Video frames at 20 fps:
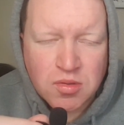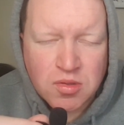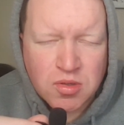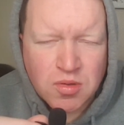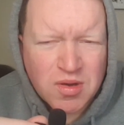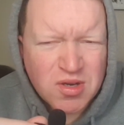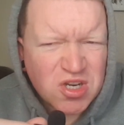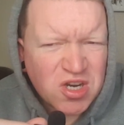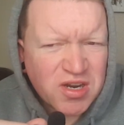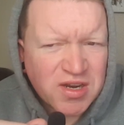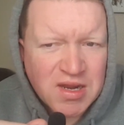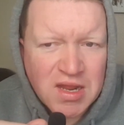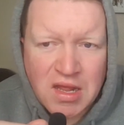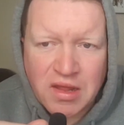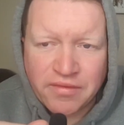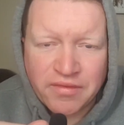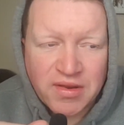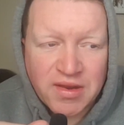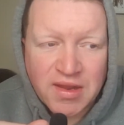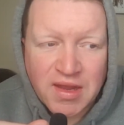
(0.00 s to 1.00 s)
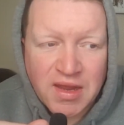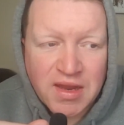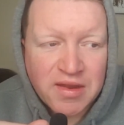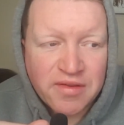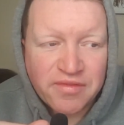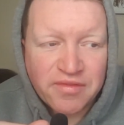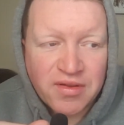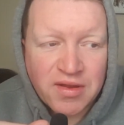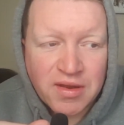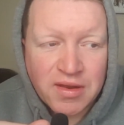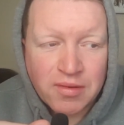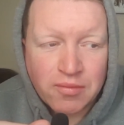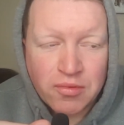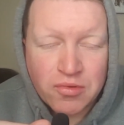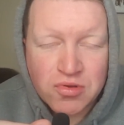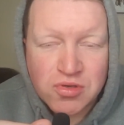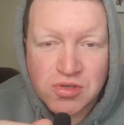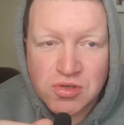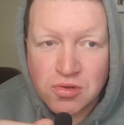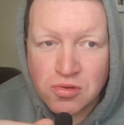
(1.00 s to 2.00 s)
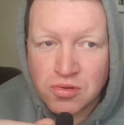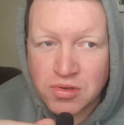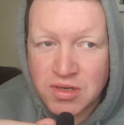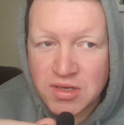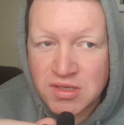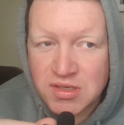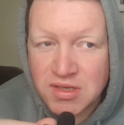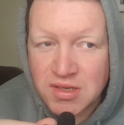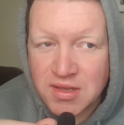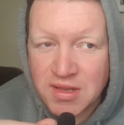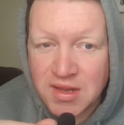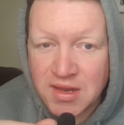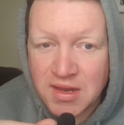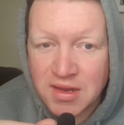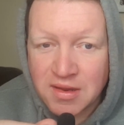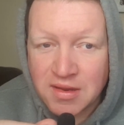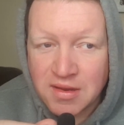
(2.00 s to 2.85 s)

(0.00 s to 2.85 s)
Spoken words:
Especially at Calvin Cater fight where he was talking to the